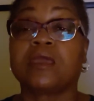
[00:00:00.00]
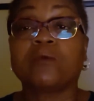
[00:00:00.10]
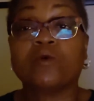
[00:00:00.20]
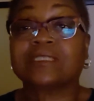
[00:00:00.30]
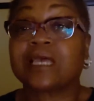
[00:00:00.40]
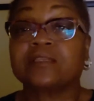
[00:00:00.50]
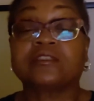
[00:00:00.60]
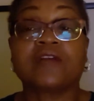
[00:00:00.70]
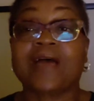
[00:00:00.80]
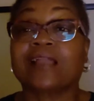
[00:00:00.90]
And once I
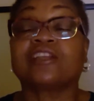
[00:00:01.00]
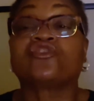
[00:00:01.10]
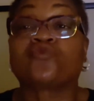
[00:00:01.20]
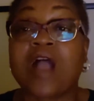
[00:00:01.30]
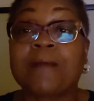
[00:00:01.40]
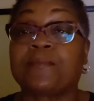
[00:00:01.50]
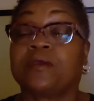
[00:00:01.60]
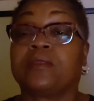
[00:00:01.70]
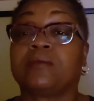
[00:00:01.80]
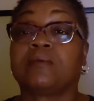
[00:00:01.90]
discovered, I could drop it.